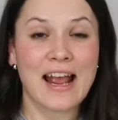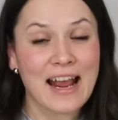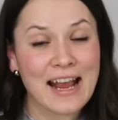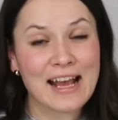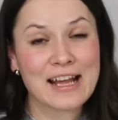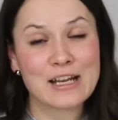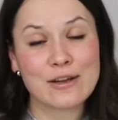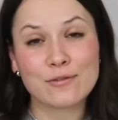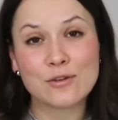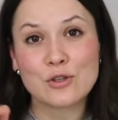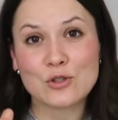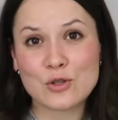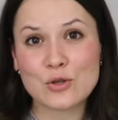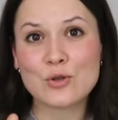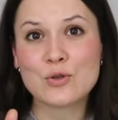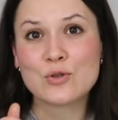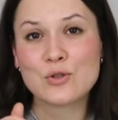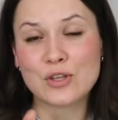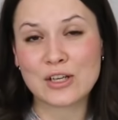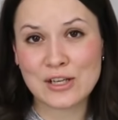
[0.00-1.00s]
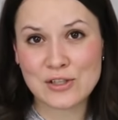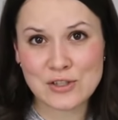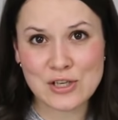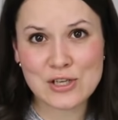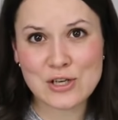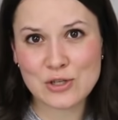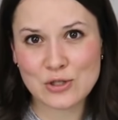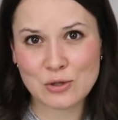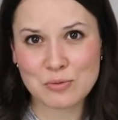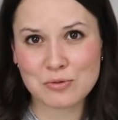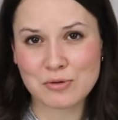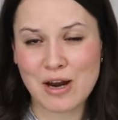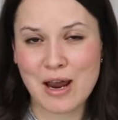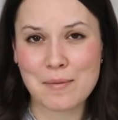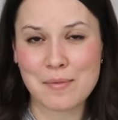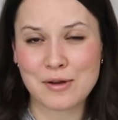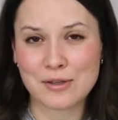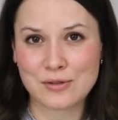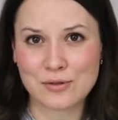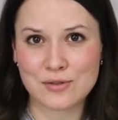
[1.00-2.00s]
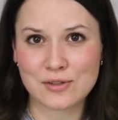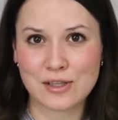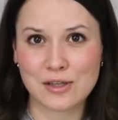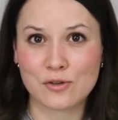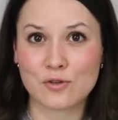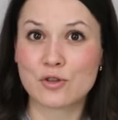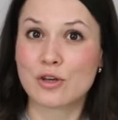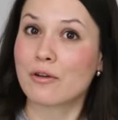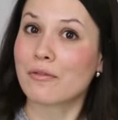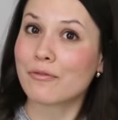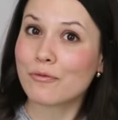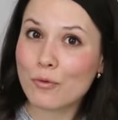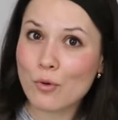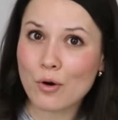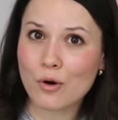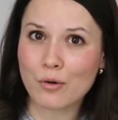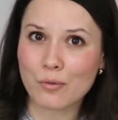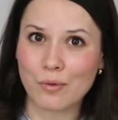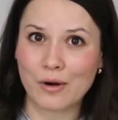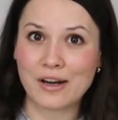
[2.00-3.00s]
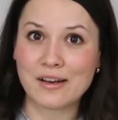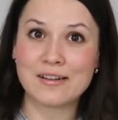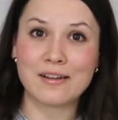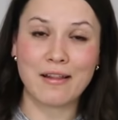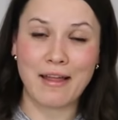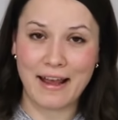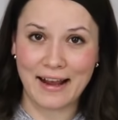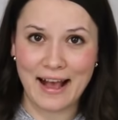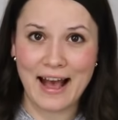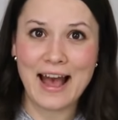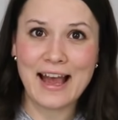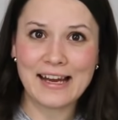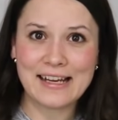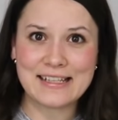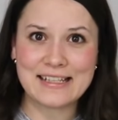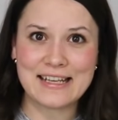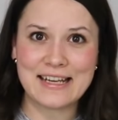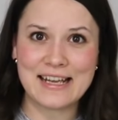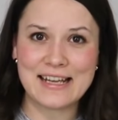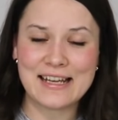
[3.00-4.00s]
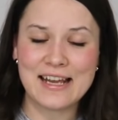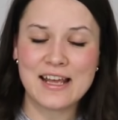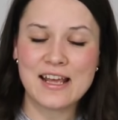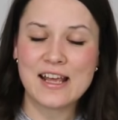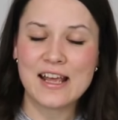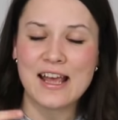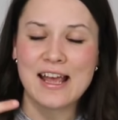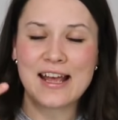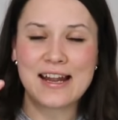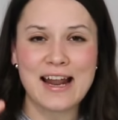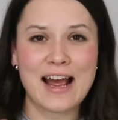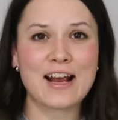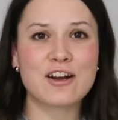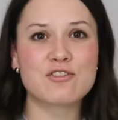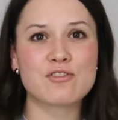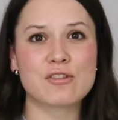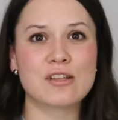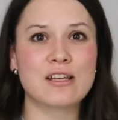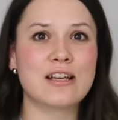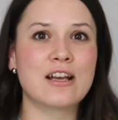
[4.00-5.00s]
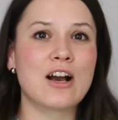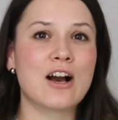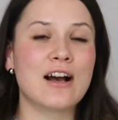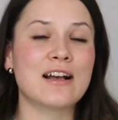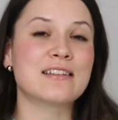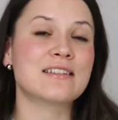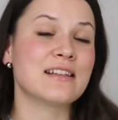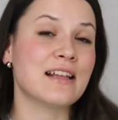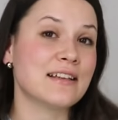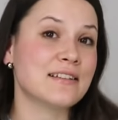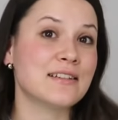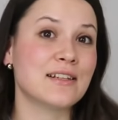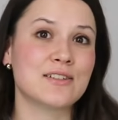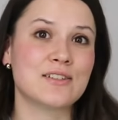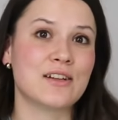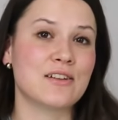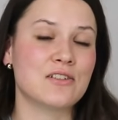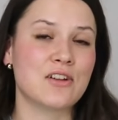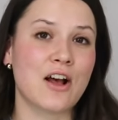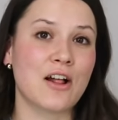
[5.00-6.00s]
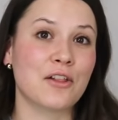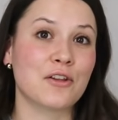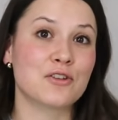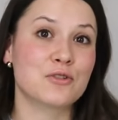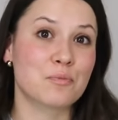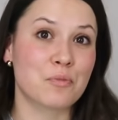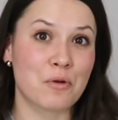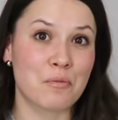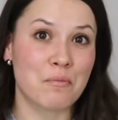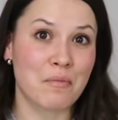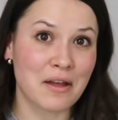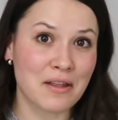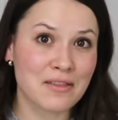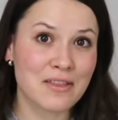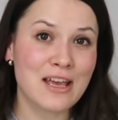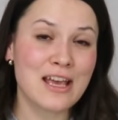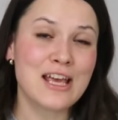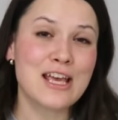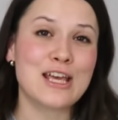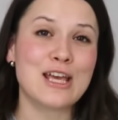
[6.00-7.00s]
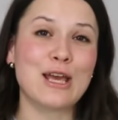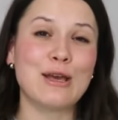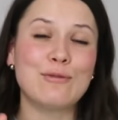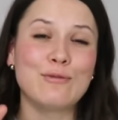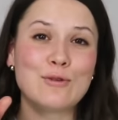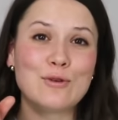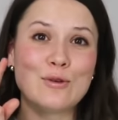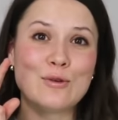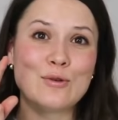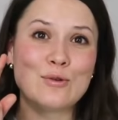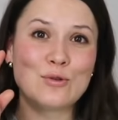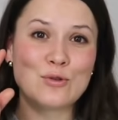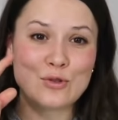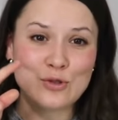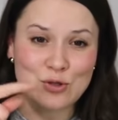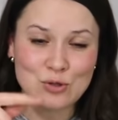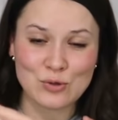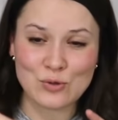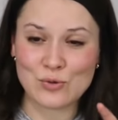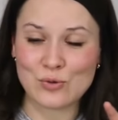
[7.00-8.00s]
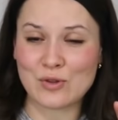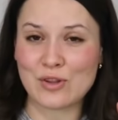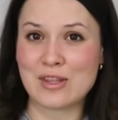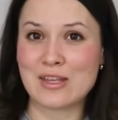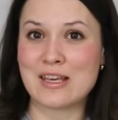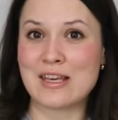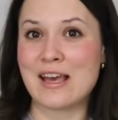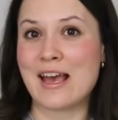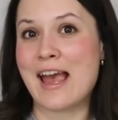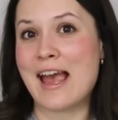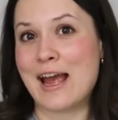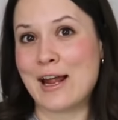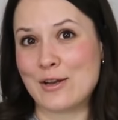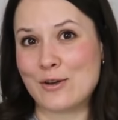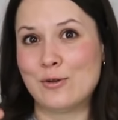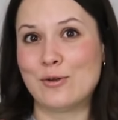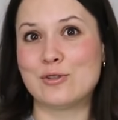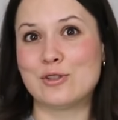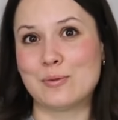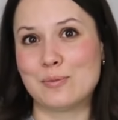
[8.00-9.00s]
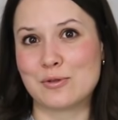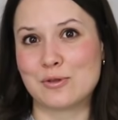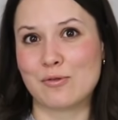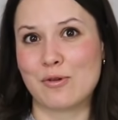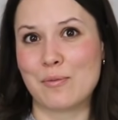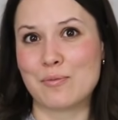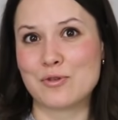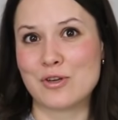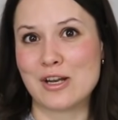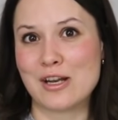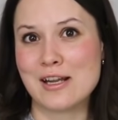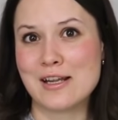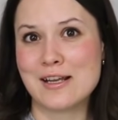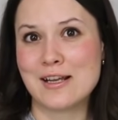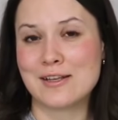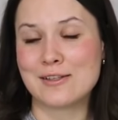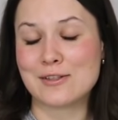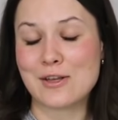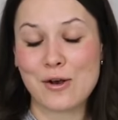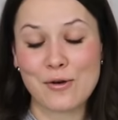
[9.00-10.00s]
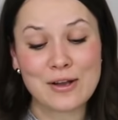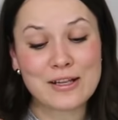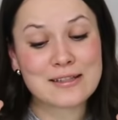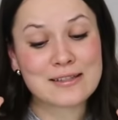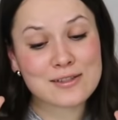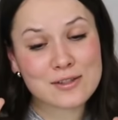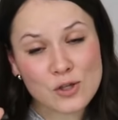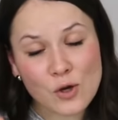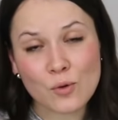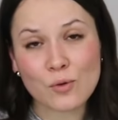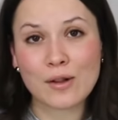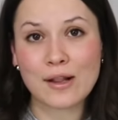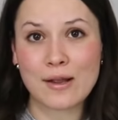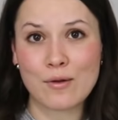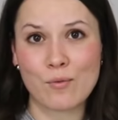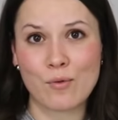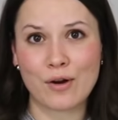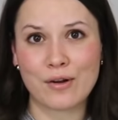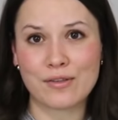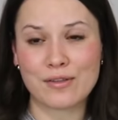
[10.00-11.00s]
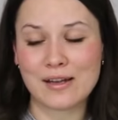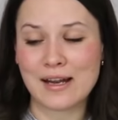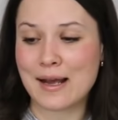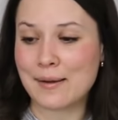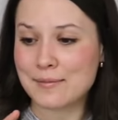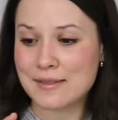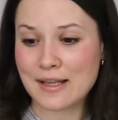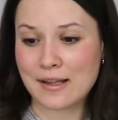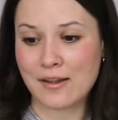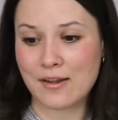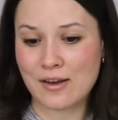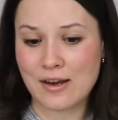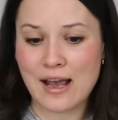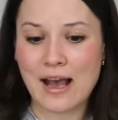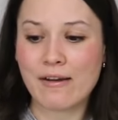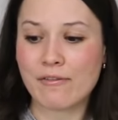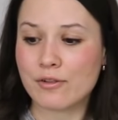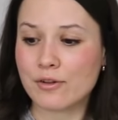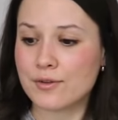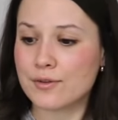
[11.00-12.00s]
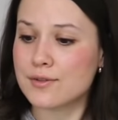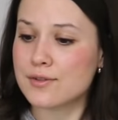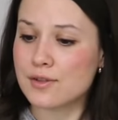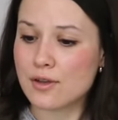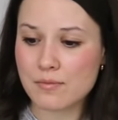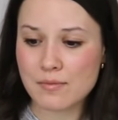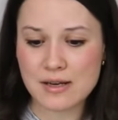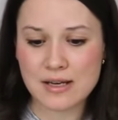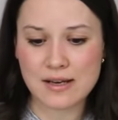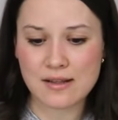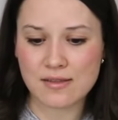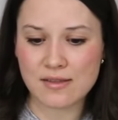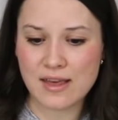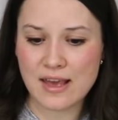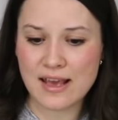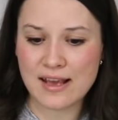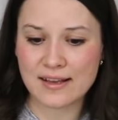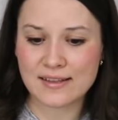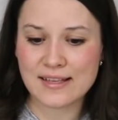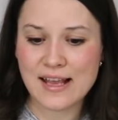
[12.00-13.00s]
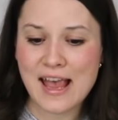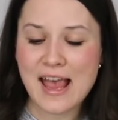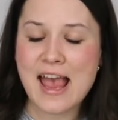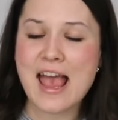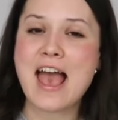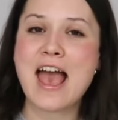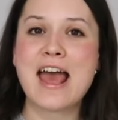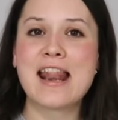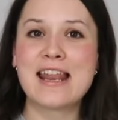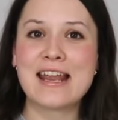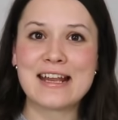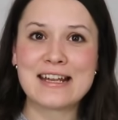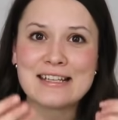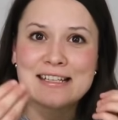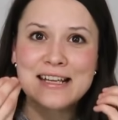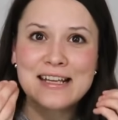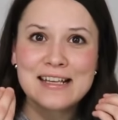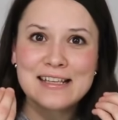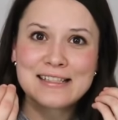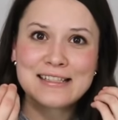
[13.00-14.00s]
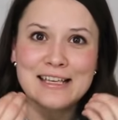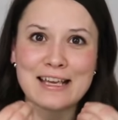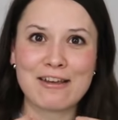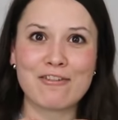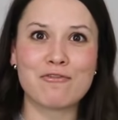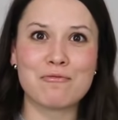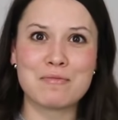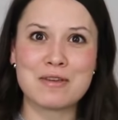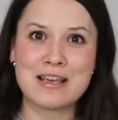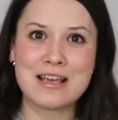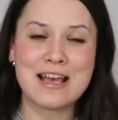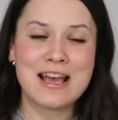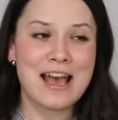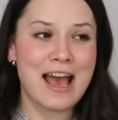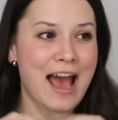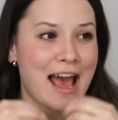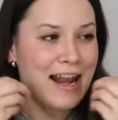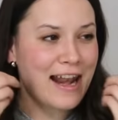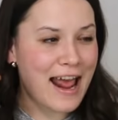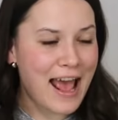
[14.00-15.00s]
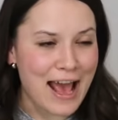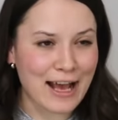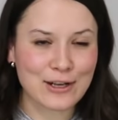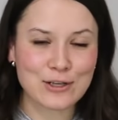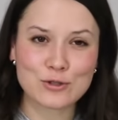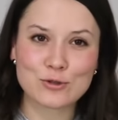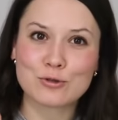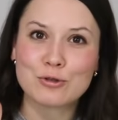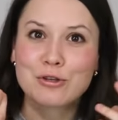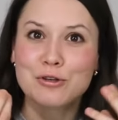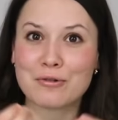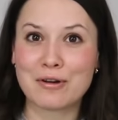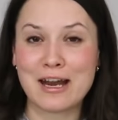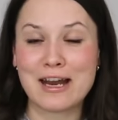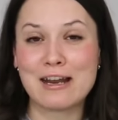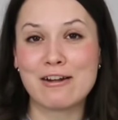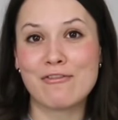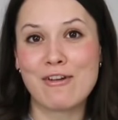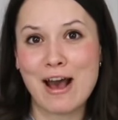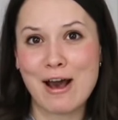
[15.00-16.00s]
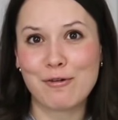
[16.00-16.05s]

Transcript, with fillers: And if you choose to continue subscribing to Skillshare Forward like I did, it actually costs less than $10 per month if you do the annual subscription. So it's totally worth it. I'm telling you, I've learned so many things, and it does give me an extra creative